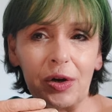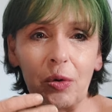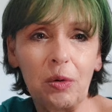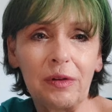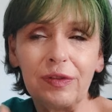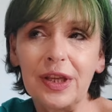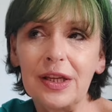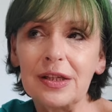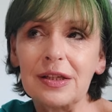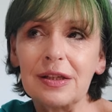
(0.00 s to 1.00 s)
All of
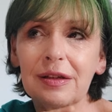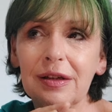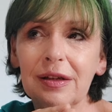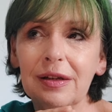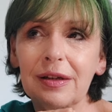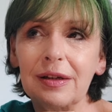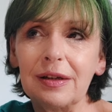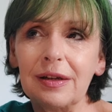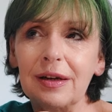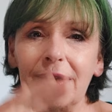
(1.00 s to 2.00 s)
this
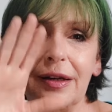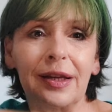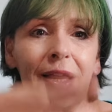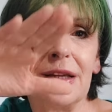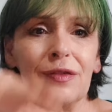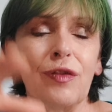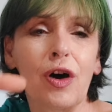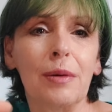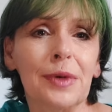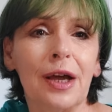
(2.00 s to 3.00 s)
gets
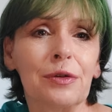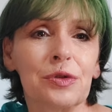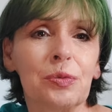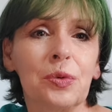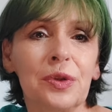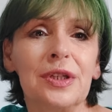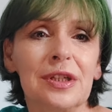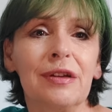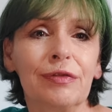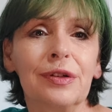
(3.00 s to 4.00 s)
farmed out to all these
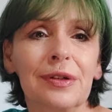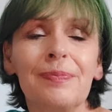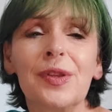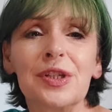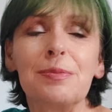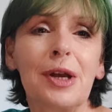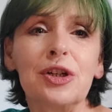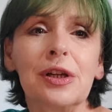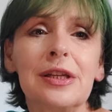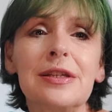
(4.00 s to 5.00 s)
different
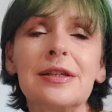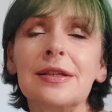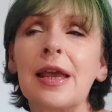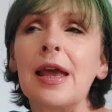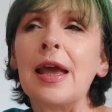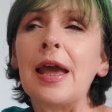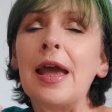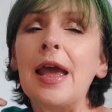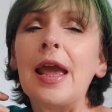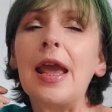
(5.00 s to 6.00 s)
specialists
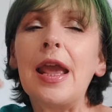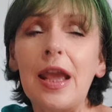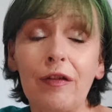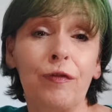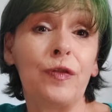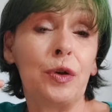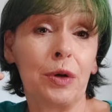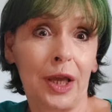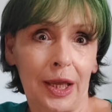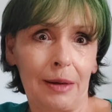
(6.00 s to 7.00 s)
if you
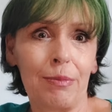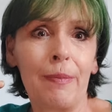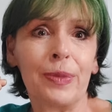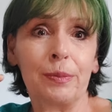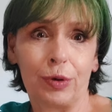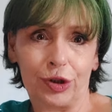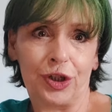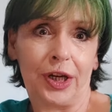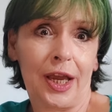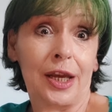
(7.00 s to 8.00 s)
keep
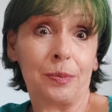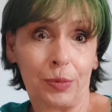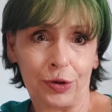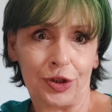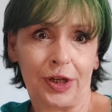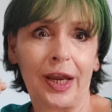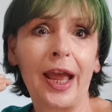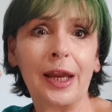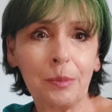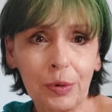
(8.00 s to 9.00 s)
pushing and pushing
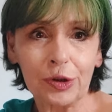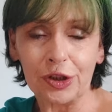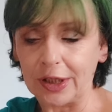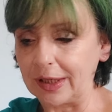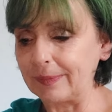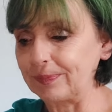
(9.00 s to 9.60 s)
and pushing.